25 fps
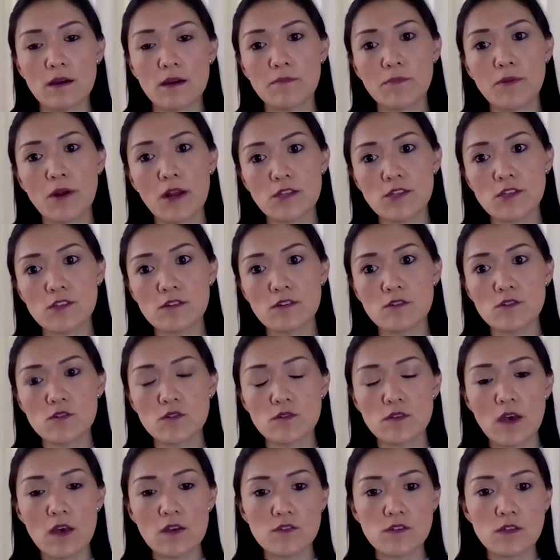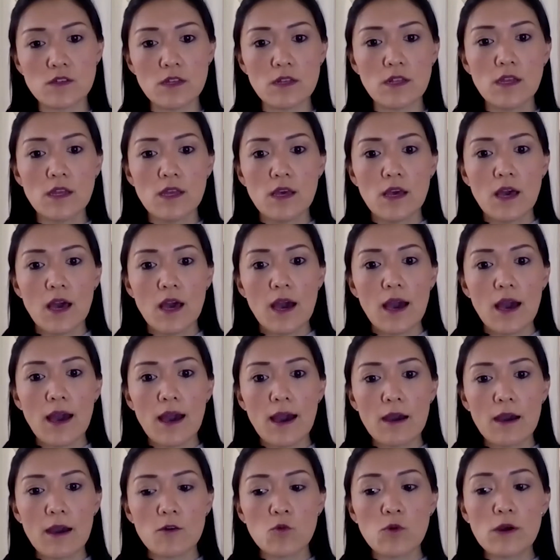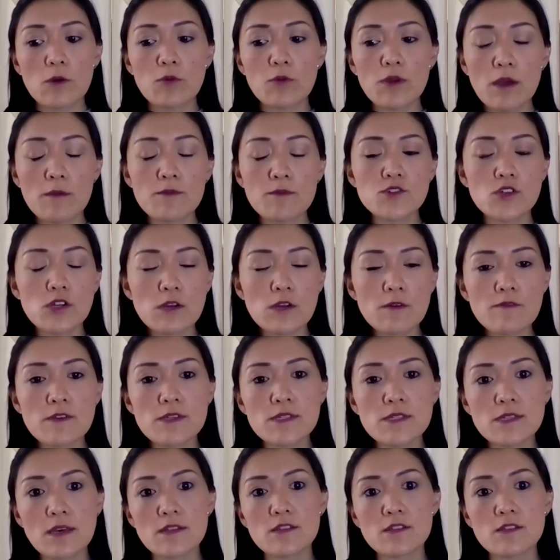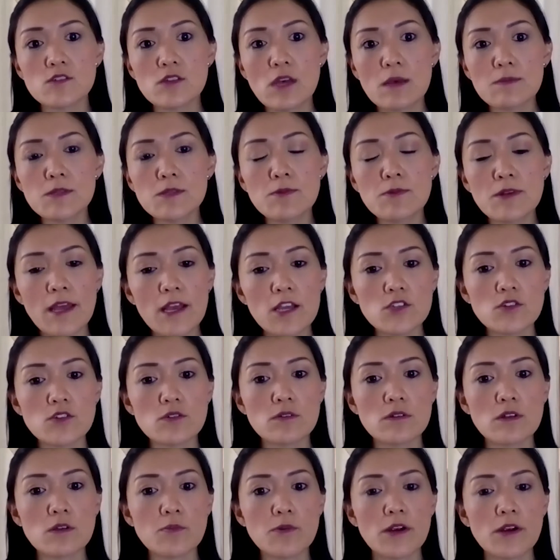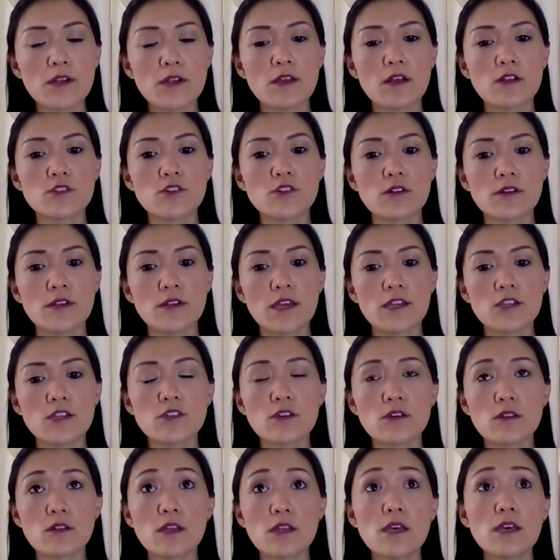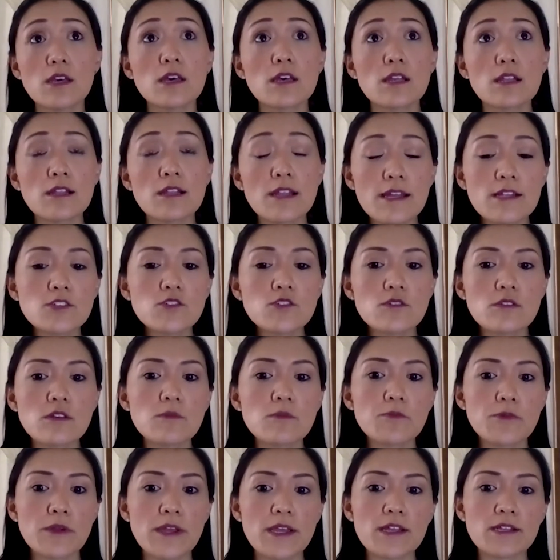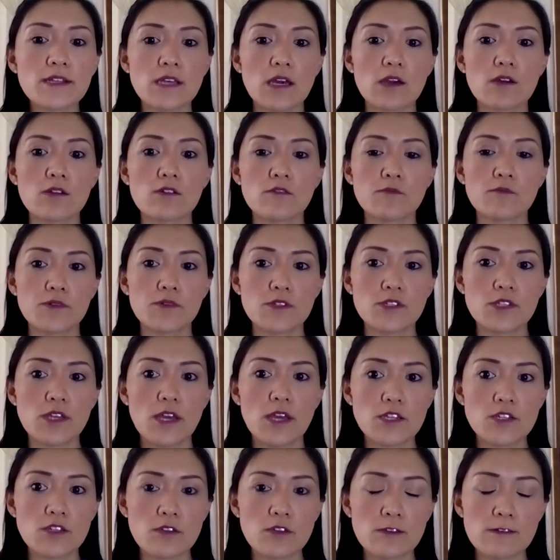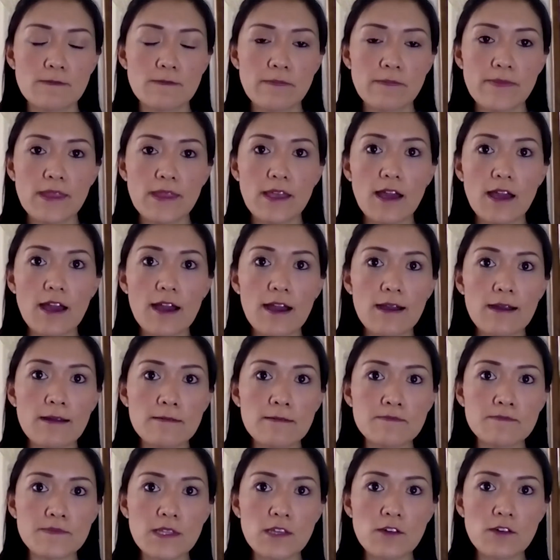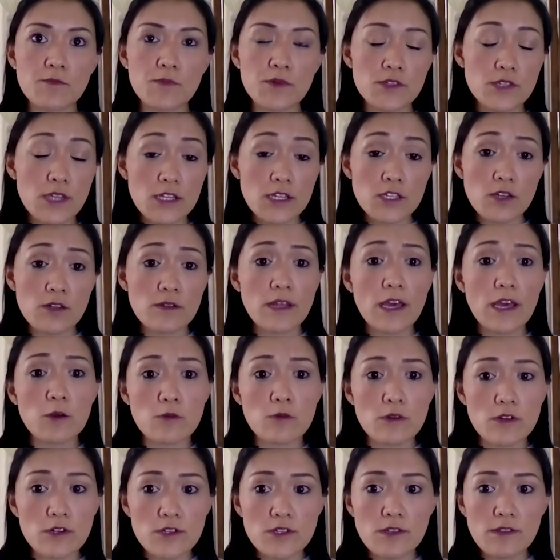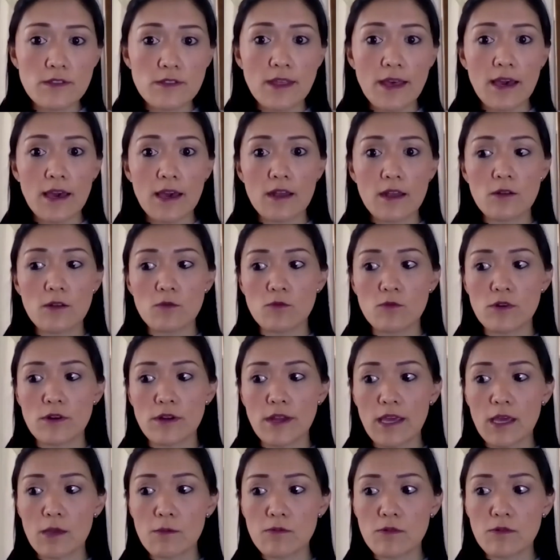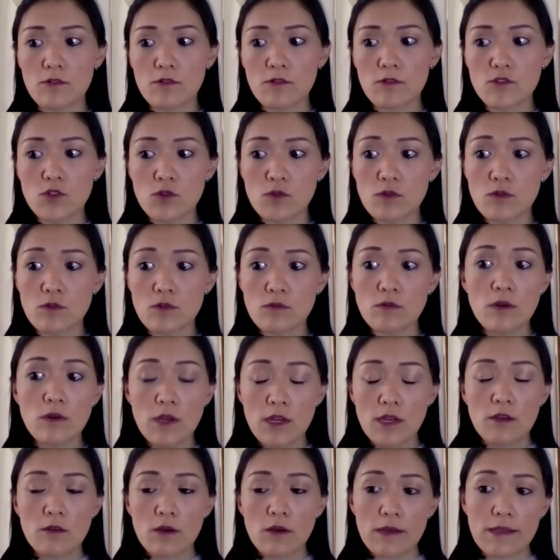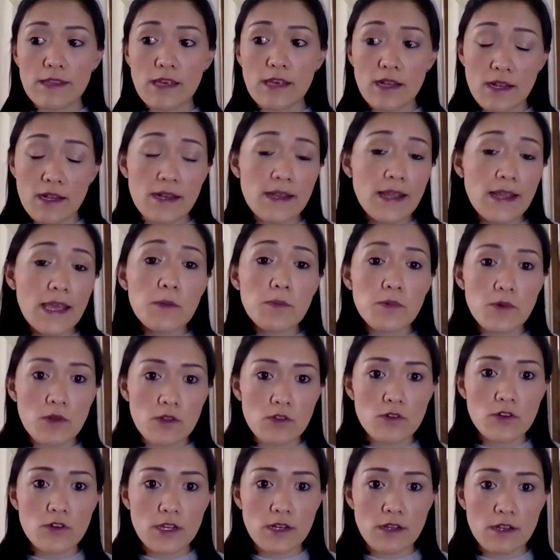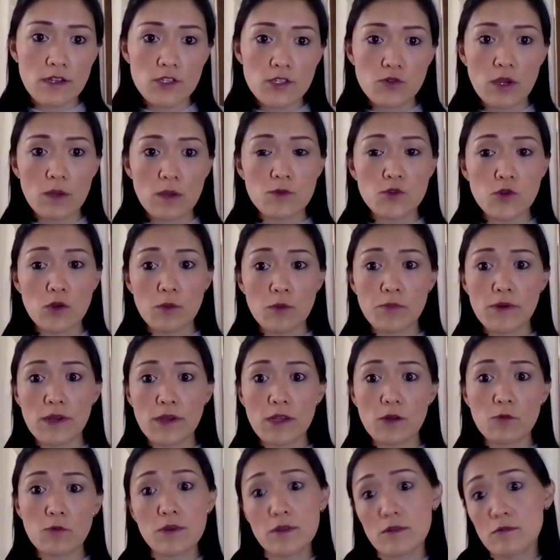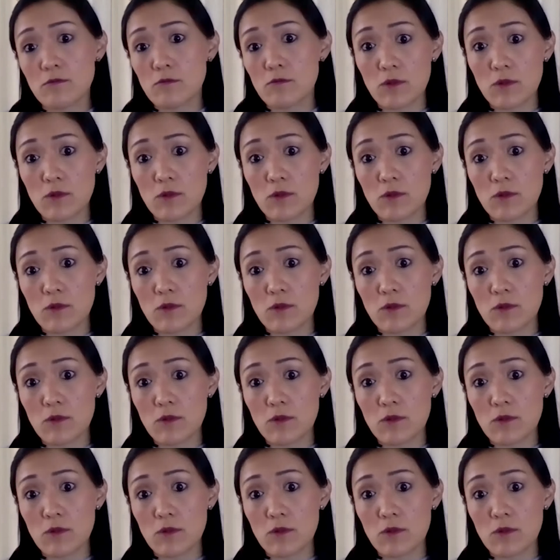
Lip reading: process in 2000. What we observed is that subnational party alternation led to the breakdown of protection networks that were able to, that enable organized crime to operate with